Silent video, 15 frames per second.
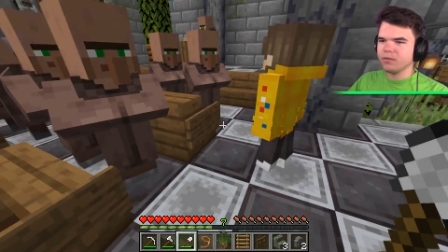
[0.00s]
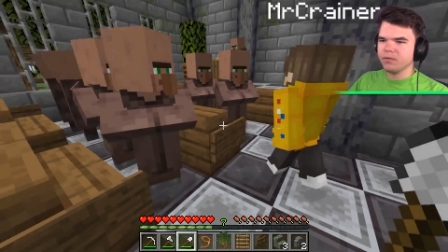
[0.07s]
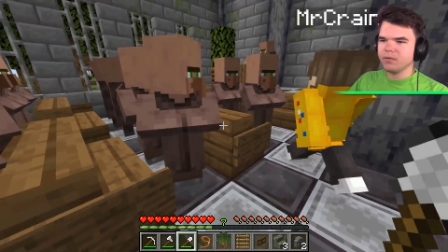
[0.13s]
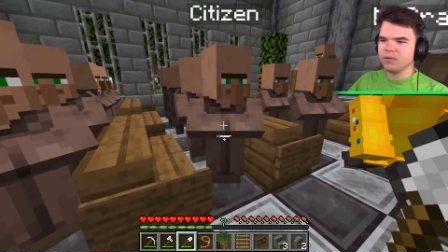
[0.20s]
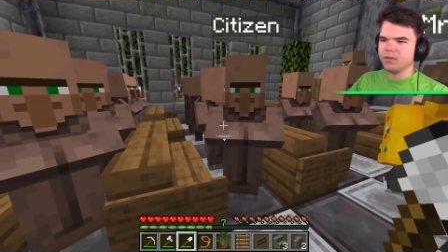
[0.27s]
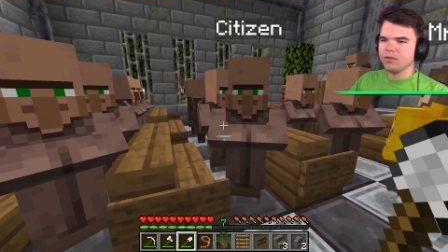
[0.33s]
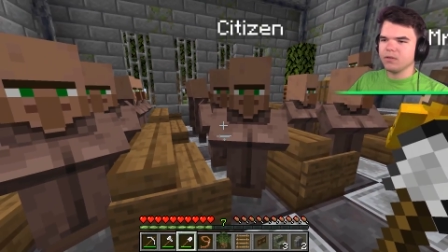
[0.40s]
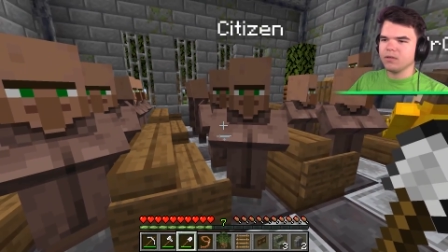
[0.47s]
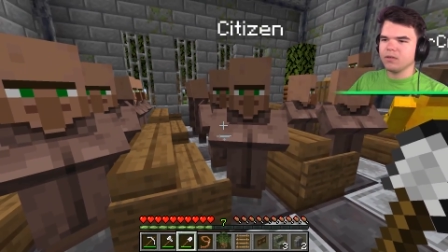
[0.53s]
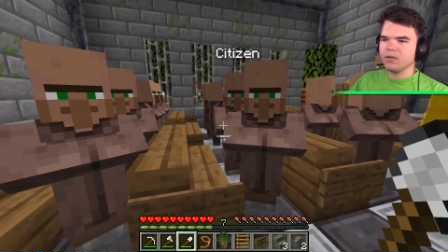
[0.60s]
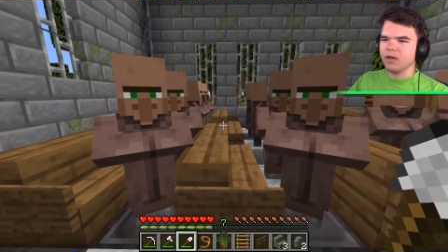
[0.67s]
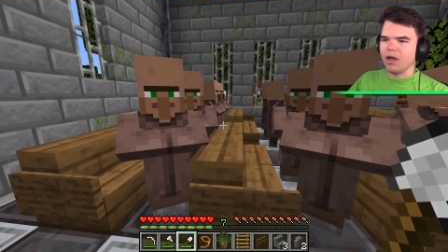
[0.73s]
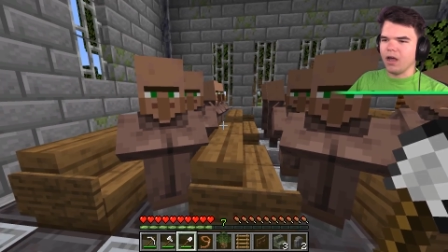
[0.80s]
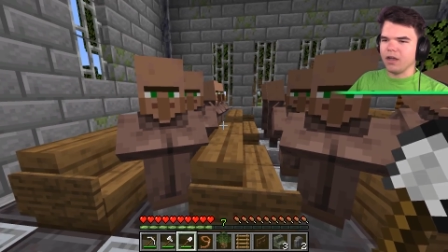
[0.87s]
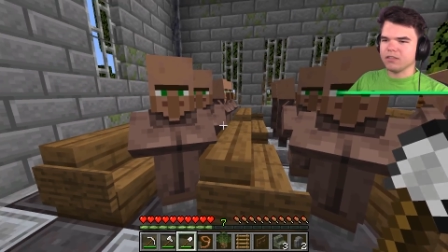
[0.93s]
you guys here.
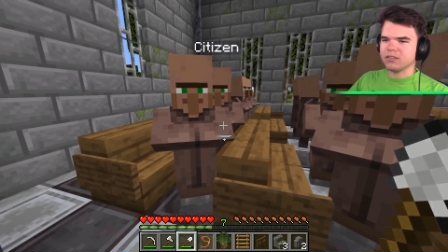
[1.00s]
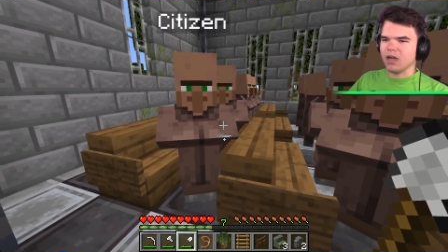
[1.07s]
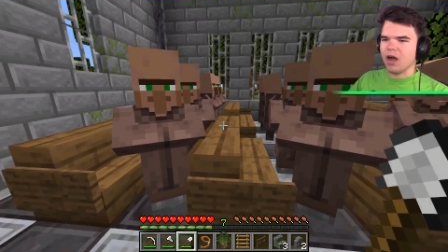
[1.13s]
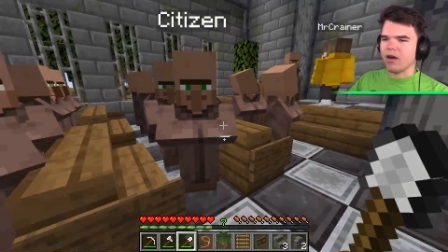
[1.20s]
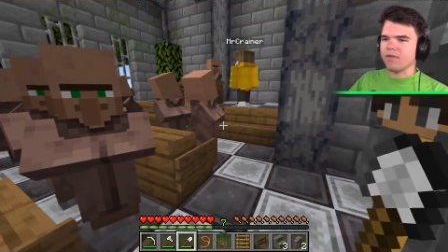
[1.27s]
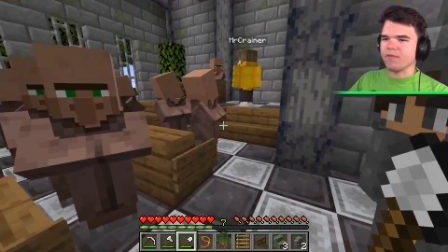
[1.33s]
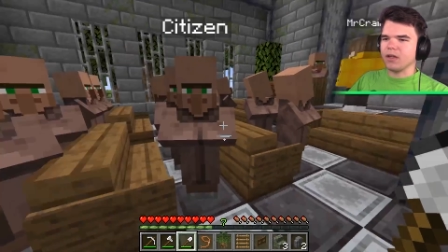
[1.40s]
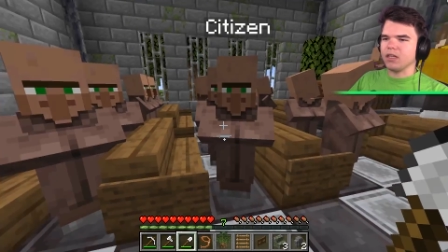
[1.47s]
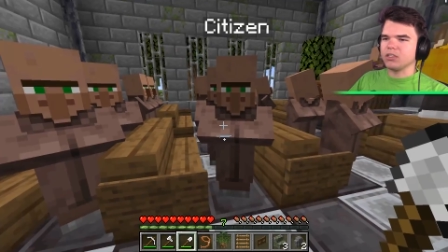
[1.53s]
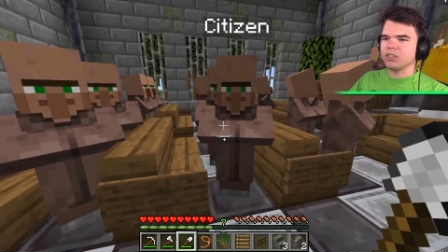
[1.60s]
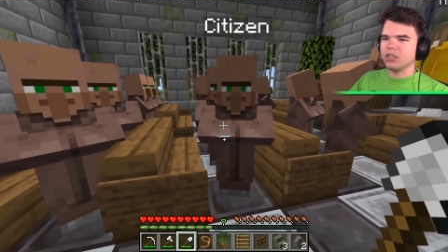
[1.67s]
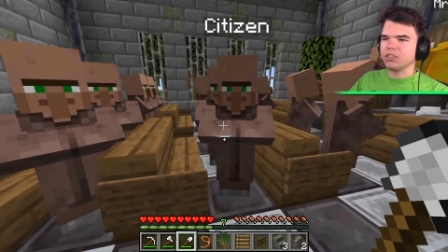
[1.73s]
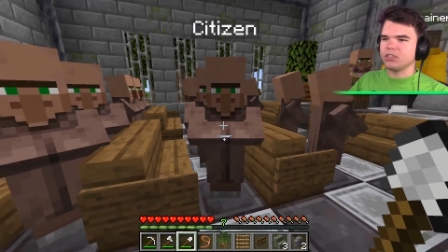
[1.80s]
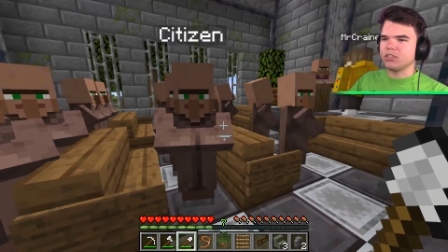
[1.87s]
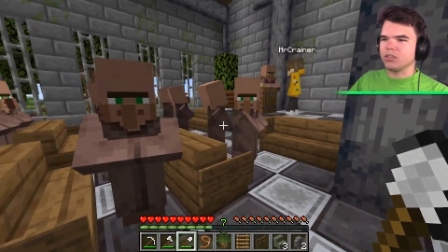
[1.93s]
I'm very sorry, sorry
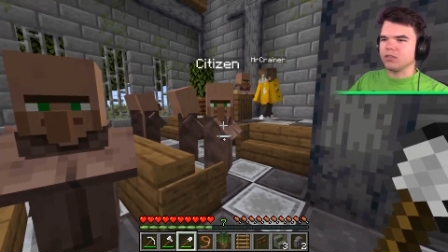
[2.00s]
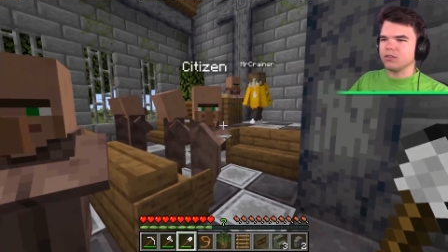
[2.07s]
villagers.